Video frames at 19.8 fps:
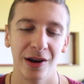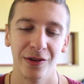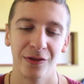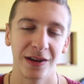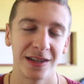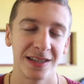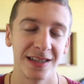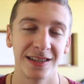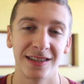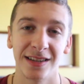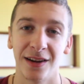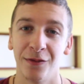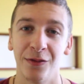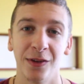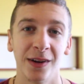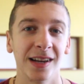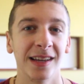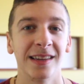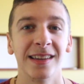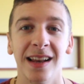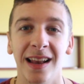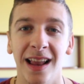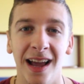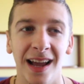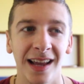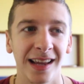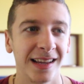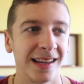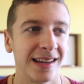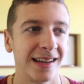If I see something that I
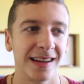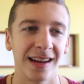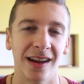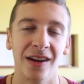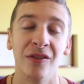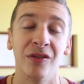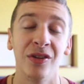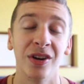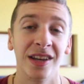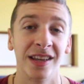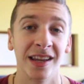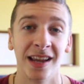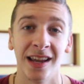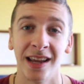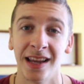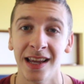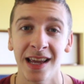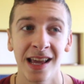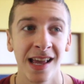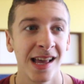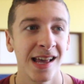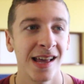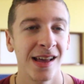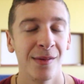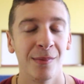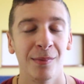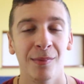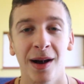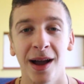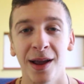like every day,
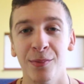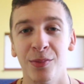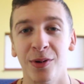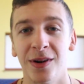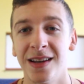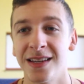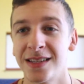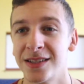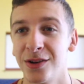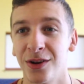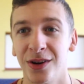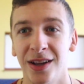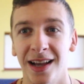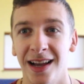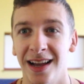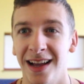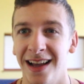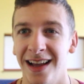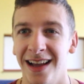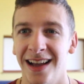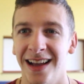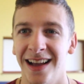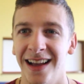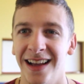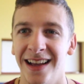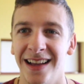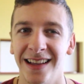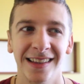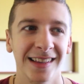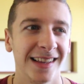my brain's
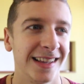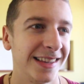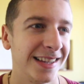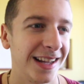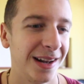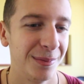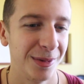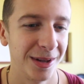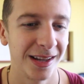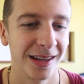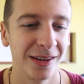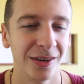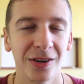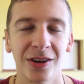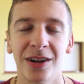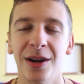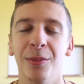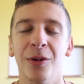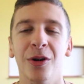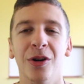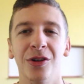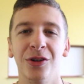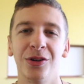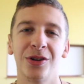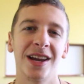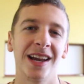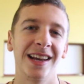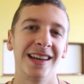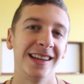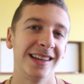gonna tell me, oh, come on, you
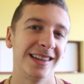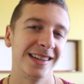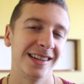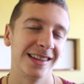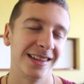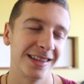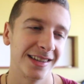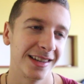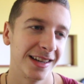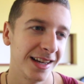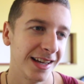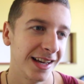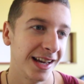can eat it.